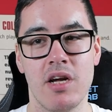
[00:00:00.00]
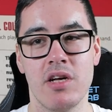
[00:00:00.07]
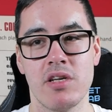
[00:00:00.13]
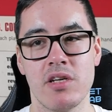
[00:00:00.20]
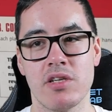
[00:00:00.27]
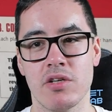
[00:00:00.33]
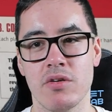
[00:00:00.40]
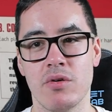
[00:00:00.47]

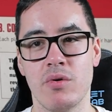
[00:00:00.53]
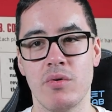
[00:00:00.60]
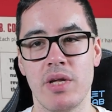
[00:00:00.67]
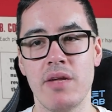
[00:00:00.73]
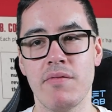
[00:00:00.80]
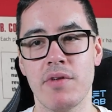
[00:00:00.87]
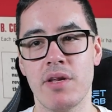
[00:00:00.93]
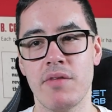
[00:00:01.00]
So
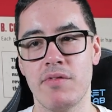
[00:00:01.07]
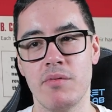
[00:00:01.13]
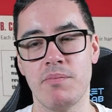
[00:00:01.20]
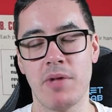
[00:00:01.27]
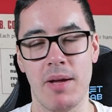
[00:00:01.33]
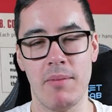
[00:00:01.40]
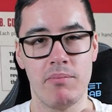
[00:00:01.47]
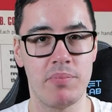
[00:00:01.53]
even if you
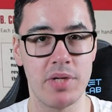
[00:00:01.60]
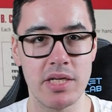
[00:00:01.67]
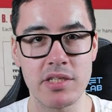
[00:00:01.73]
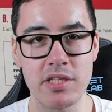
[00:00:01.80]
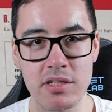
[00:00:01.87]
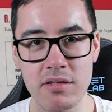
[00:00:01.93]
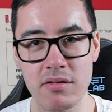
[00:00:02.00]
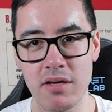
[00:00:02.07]
get
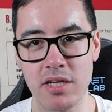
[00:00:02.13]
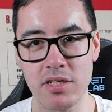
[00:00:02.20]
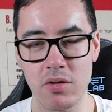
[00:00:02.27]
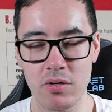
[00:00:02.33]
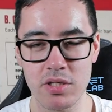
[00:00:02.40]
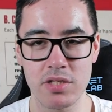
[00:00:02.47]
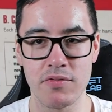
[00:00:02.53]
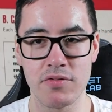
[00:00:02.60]
beaten, as
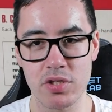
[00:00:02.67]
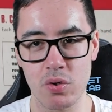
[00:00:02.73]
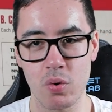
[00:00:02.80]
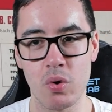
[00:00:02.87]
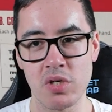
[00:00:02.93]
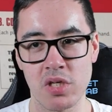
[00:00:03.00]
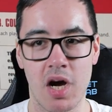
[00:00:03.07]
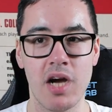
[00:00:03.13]
long as you've
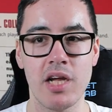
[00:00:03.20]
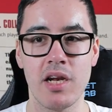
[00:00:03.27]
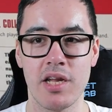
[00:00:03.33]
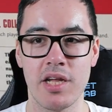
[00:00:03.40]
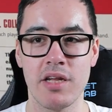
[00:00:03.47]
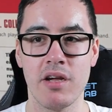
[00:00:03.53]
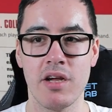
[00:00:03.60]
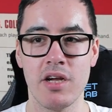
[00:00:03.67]
scored
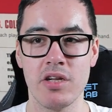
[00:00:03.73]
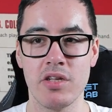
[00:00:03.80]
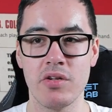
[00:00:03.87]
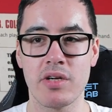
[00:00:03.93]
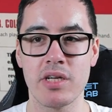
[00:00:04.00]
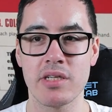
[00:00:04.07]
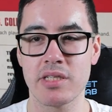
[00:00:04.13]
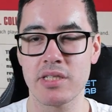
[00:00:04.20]
highly, you
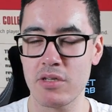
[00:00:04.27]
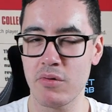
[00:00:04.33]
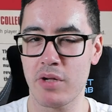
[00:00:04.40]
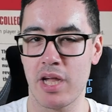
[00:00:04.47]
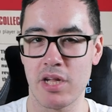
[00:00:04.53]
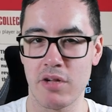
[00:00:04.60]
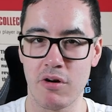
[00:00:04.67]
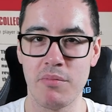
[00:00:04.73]
can still
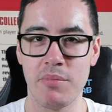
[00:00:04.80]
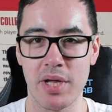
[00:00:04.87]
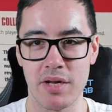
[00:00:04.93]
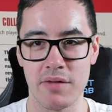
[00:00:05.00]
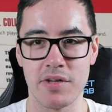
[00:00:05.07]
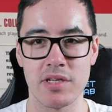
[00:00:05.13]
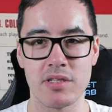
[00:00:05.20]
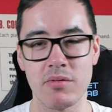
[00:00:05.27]
get your own
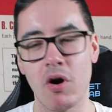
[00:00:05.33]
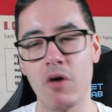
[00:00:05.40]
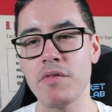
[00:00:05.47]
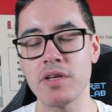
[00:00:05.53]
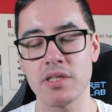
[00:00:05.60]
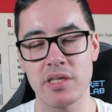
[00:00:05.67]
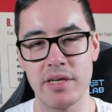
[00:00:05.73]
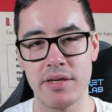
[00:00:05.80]
benefits.
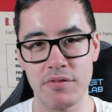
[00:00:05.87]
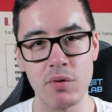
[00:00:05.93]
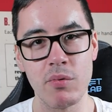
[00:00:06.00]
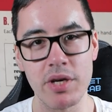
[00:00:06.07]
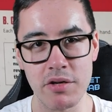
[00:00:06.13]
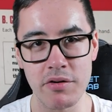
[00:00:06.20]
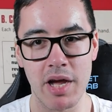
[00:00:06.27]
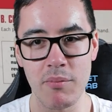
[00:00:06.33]
Obviously, if you
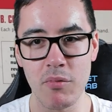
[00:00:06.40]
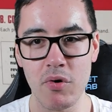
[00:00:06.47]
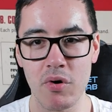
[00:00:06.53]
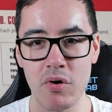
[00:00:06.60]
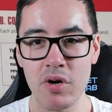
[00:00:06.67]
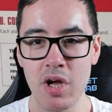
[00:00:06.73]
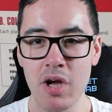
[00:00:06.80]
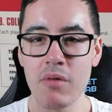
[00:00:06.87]
win, you get
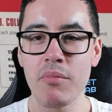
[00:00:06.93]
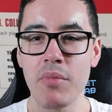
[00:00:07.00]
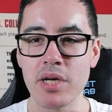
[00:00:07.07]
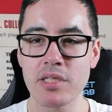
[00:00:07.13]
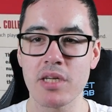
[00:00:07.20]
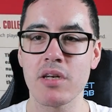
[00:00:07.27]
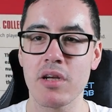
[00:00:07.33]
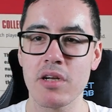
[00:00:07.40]
more, but
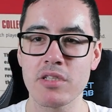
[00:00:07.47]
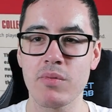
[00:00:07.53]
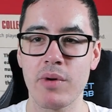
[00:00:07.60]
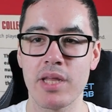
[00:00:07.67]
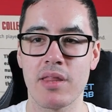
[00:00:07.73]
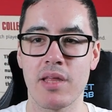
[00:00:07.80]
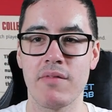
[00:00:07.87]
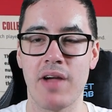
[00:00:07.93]
it's a nice way
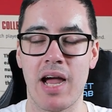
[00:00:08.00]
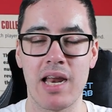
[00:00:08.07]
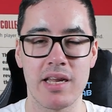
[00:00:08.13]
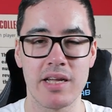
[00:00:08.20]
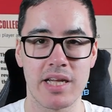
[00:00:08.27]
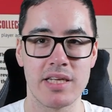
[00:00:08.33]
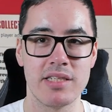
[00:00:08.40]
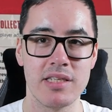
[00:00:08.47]
they've
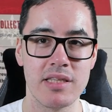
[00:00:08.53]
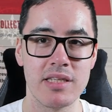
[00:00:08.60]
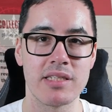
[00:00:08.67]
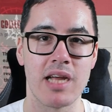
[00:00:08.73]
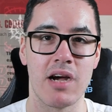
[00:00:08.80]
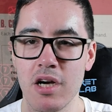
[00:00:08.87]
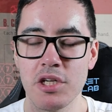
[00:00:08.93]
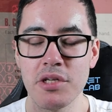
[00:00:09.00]
allocated this
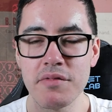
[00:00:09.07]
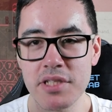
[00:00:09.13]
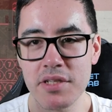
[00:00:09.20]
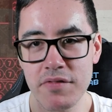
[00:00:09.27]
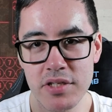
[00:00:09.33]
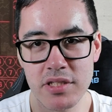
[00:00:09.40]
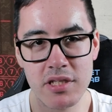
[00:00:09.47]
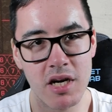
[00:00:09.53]
out. You have
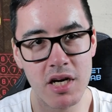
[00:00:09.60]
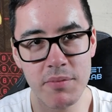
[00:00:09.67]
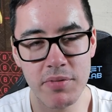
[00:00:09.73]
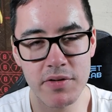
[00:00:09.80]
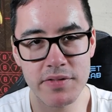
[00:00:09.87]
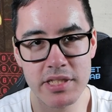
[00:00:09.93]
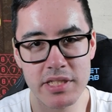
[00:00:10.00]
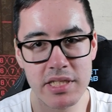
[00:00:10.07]
different type
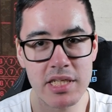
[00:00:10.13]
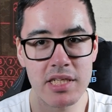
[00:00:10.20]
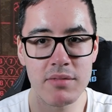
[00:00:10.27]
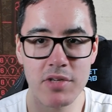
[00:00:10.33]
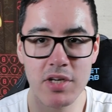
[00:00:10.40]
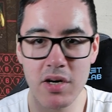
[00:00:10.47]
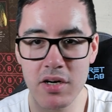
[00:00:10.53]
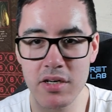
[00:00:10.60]
of scheme
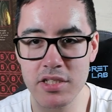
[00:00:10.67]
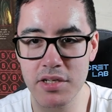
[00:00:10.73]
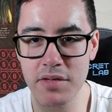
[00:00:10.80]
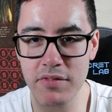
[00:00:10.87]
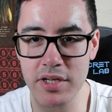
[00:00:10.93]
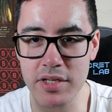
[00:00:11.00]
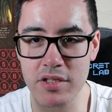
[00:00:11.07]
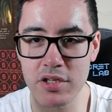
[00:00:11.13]
cards. You have
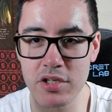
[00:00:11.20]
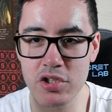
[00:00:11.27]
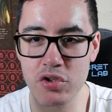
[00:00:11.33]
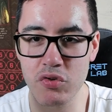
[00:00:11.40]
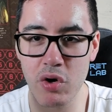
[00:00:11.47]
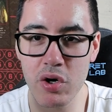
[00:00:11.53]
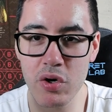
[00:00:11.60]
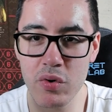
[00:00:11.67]
like
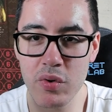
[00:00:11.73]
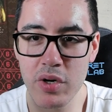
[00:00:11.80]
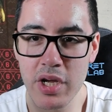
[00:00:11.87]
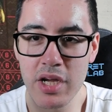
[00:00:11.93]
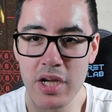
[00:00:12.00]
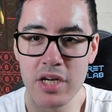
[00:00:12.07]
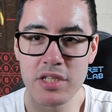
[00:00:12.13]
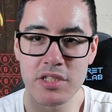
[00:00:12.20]
control.
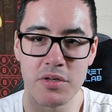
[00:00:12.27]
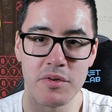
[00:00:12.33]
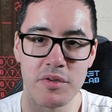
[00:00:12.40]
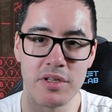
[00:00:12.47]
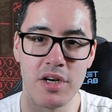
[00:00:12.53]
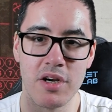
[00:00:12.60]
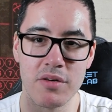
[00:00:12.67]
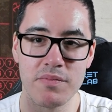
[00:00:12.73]
So,
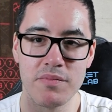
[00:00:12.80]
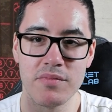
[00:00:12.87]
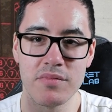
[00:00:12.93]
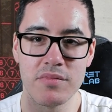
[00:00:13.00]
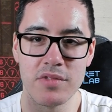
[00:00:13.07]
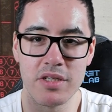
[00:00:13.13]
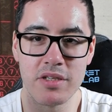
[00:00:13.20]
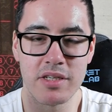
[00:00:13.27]
you know,
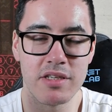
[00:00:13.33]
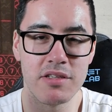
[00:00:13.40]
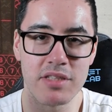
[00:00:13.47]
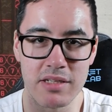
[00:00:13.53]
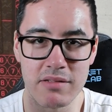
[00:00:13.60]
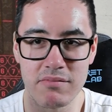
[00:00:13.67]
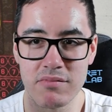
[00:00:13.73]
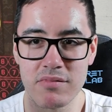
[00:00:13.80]
you can use
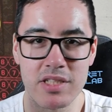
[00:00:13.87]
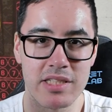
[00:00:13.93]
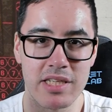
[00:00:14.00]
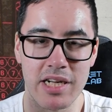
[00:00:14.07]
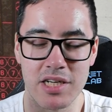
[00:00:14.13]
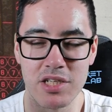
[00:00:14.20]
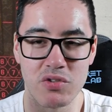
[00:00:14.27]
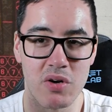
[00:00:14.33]
it to
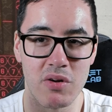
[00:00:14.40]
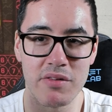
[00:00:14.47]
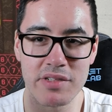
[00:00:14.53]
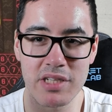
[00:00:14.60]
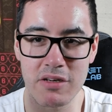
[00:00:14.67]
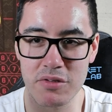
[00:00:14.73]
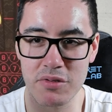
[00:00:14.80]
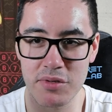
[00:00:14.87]
take control of
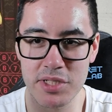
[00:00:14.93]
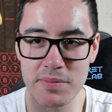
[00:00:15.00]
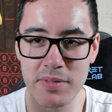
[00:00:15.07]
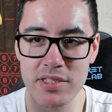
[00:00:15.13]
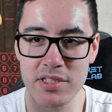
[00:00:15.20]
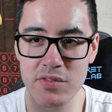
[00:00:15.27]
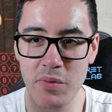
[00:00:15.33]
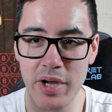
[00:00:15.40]
territories.
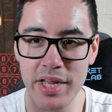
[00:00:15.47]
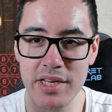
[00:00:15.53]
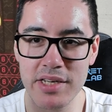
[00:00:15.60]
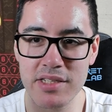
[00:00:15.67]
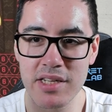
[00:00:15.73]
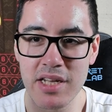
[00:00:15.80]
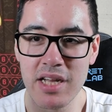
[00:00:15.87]
Persuade,